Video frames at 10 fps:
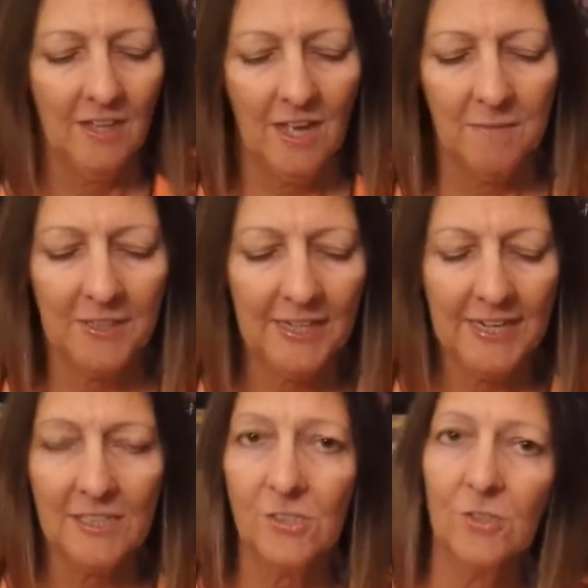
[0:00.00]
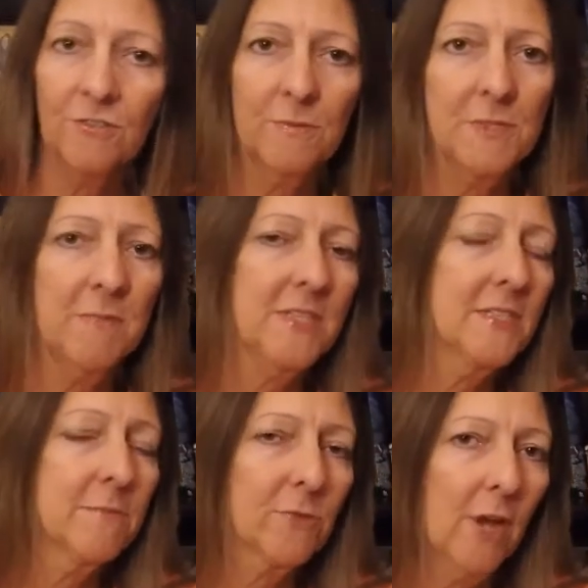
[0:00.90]
I'm going to answer from some of the
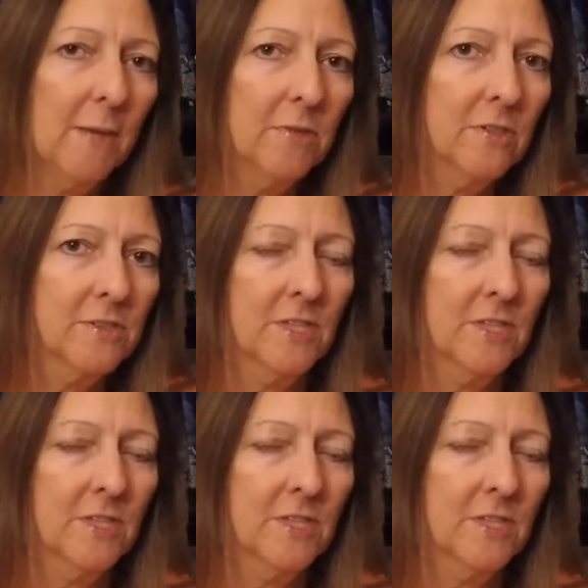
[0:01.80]
subscribers,